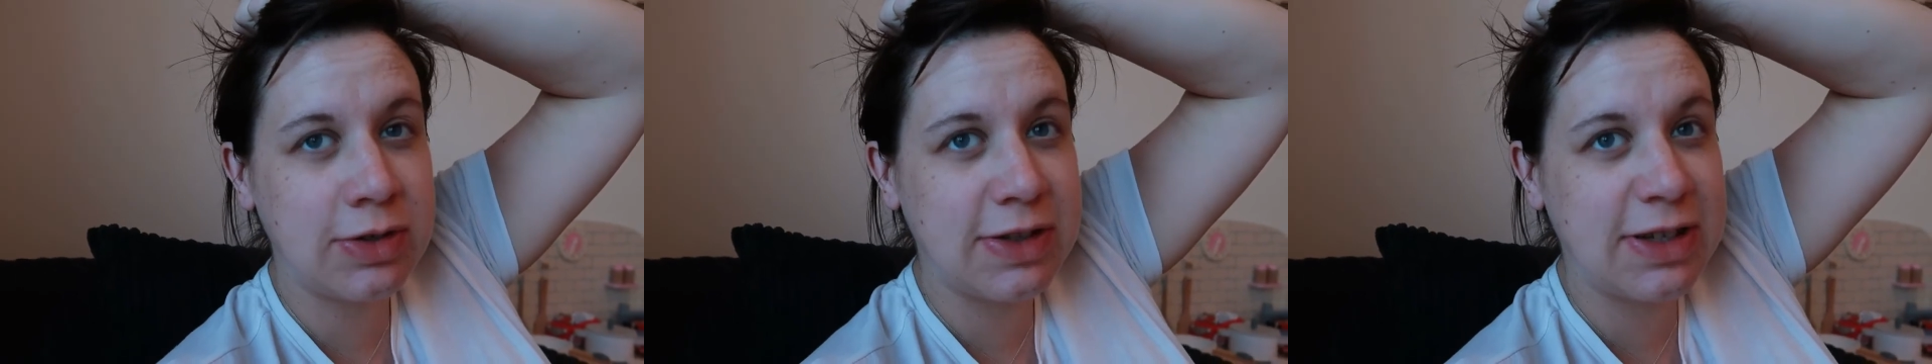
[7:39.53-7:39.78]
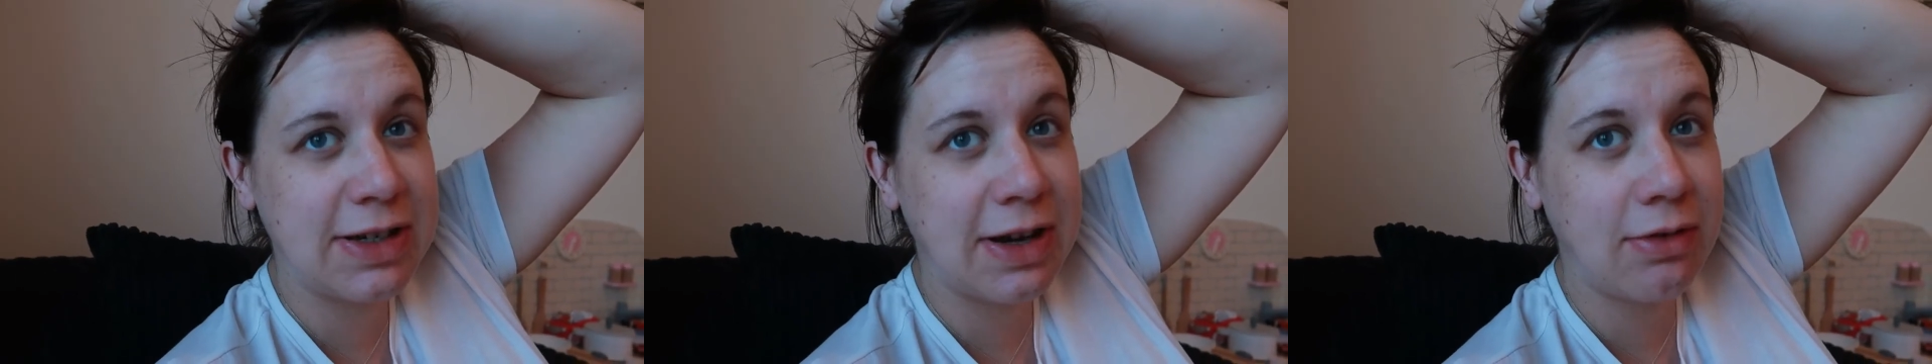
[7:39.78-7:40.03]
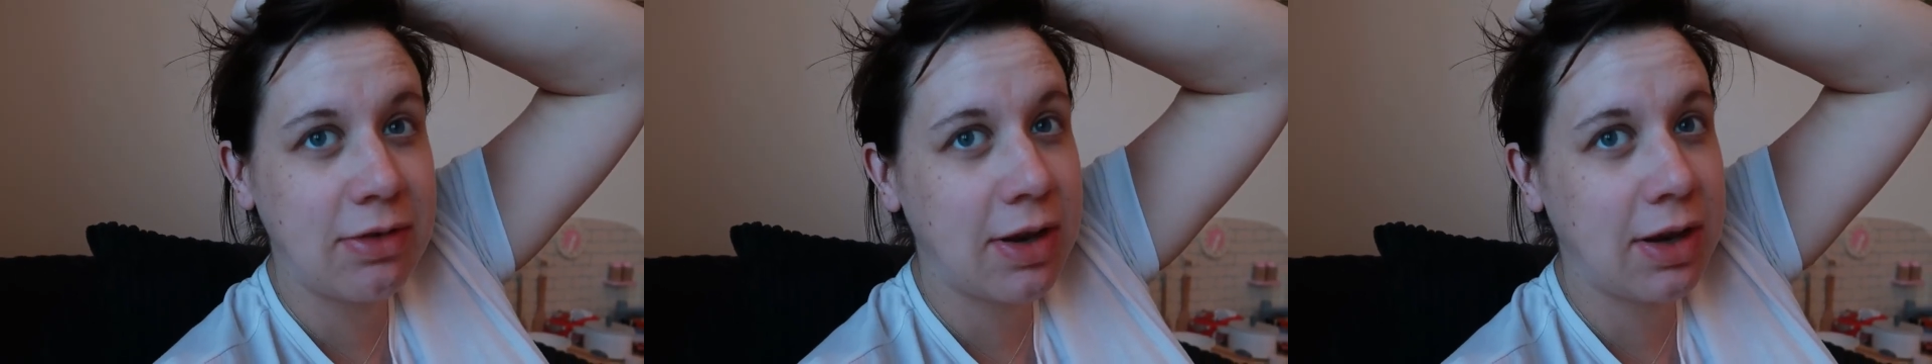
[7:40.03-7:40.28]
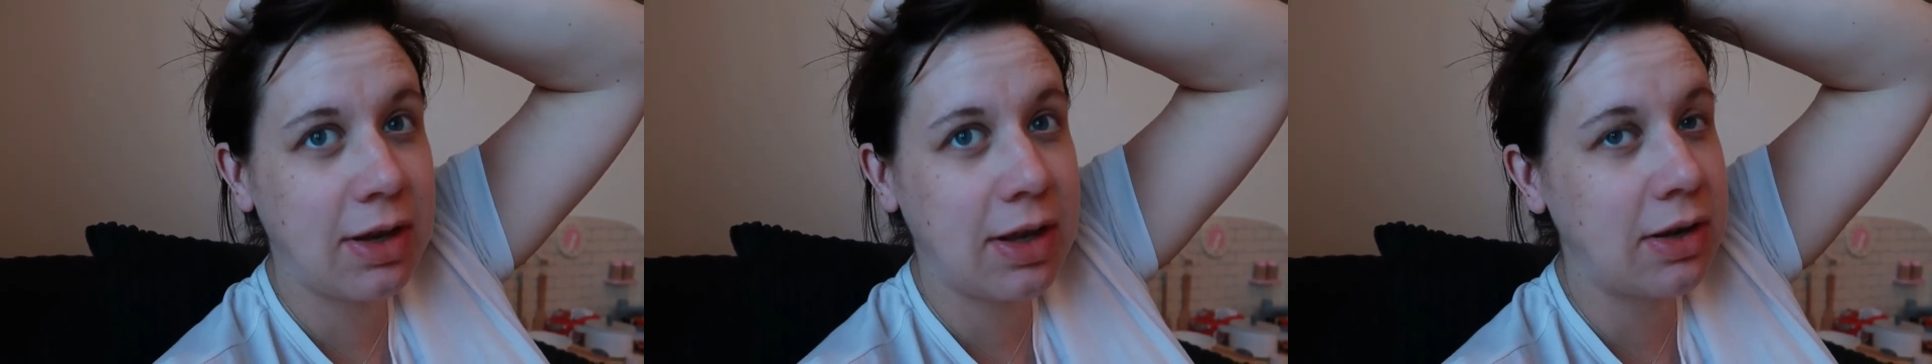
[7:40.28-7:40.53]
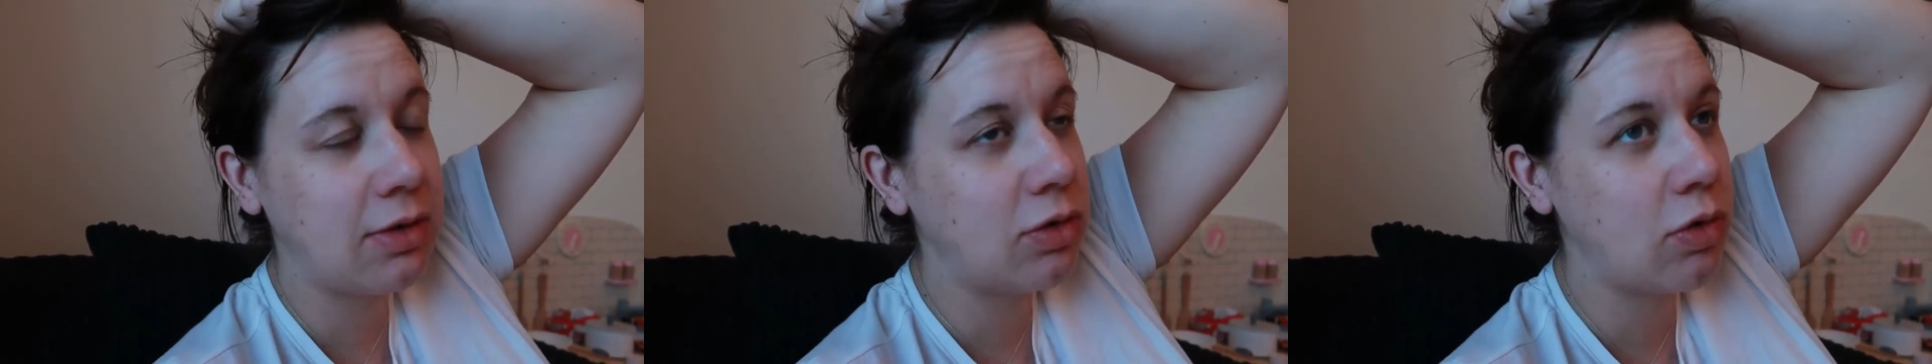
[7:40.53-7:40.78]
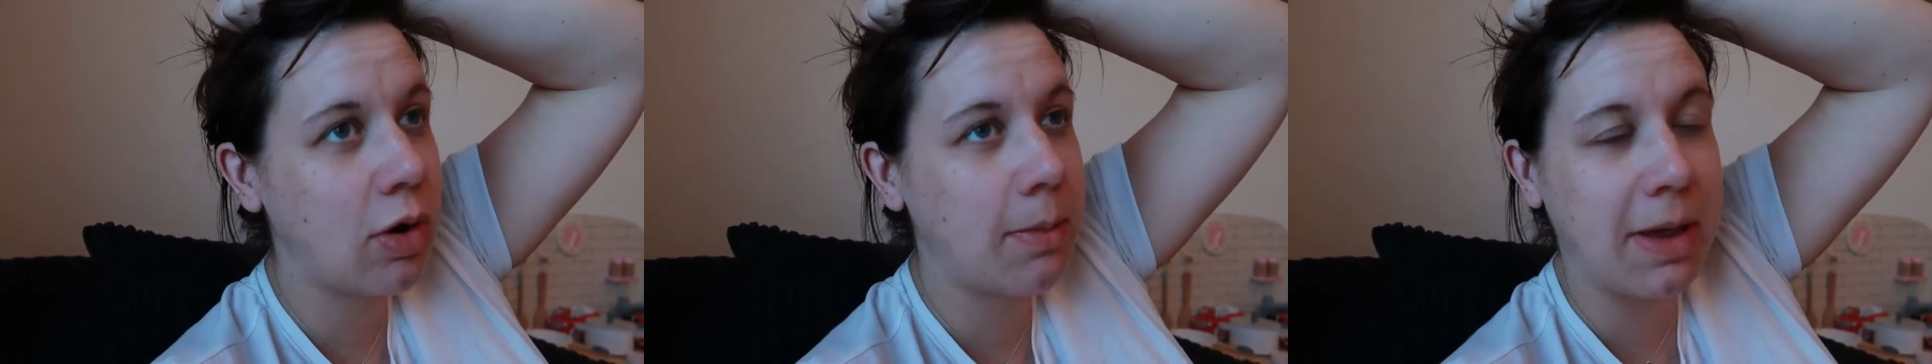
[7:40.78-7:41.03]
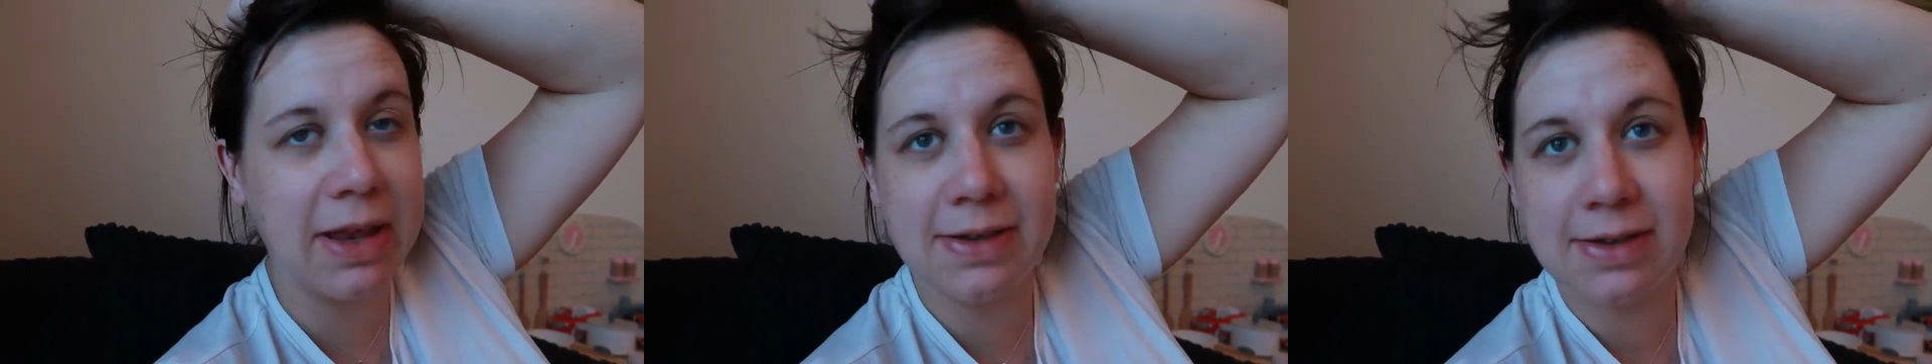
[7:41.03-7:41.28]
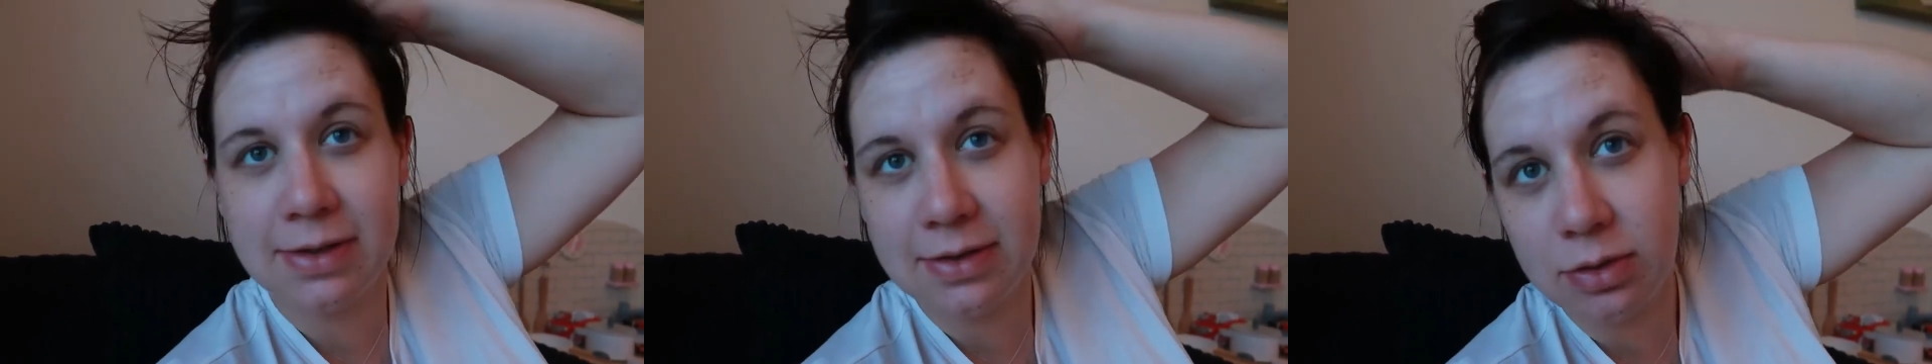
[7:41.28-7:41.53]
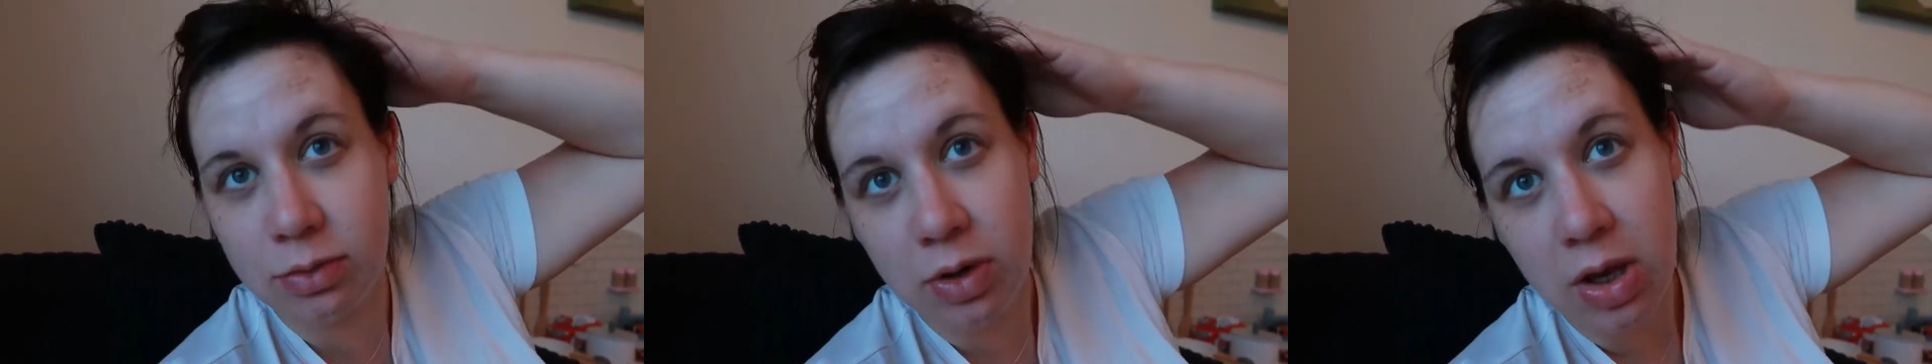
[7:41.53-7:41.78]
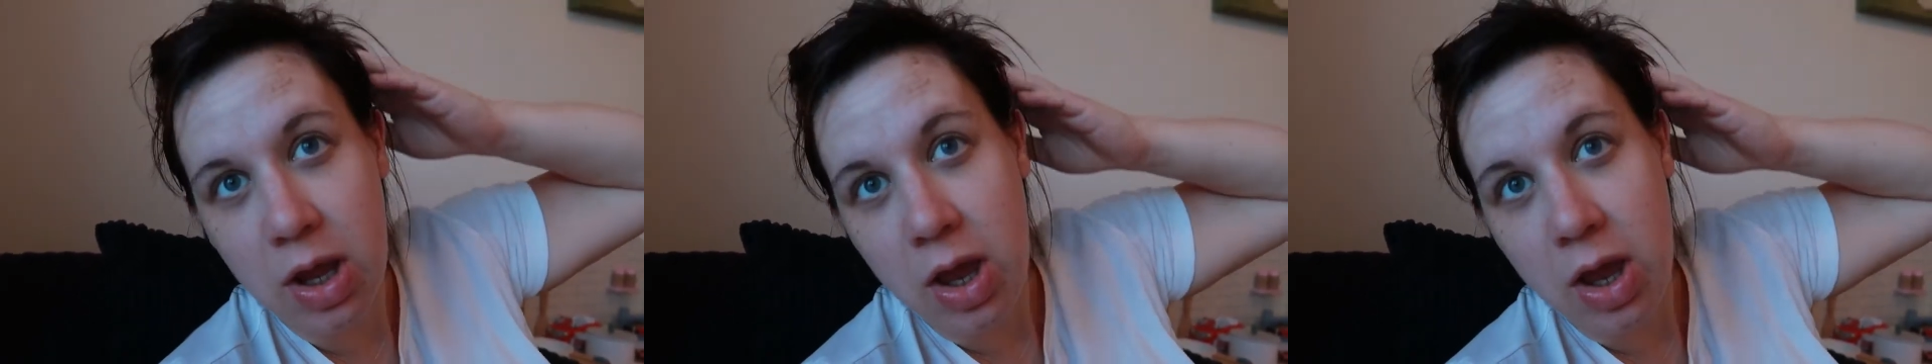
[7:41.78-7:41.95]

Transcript: sit down and then go to our beds so